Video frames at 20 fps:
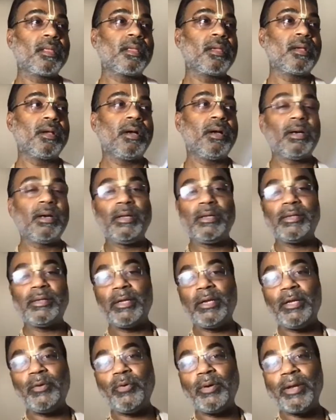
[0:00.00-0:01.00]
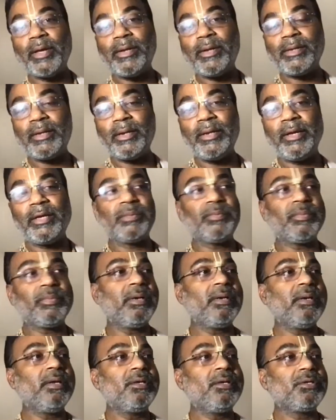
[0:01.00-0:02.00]
Unless anyone has any
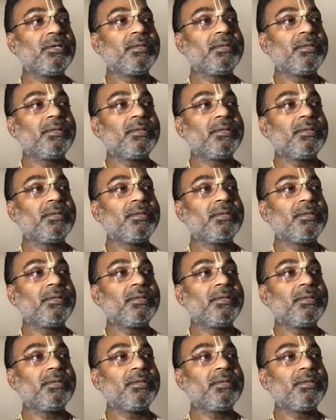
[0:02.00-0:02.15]
explanation.